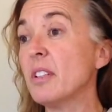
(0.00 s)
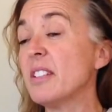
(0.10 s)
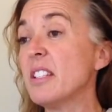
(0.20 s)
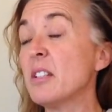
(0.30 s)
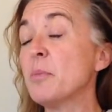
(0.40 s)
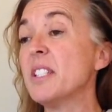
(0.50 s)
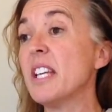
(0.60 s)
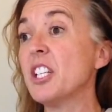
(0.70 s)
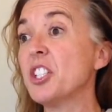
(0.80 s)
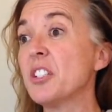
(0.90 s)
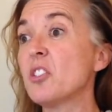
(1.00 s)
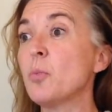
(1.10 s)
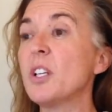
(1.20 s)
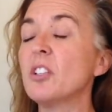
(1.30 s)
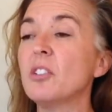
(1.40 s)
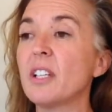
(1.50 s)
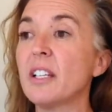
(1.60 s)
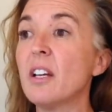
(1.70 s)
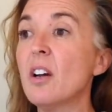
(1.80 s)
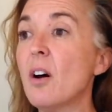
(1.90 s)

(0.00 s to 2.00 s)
Let's say someone's anxious. So we can look at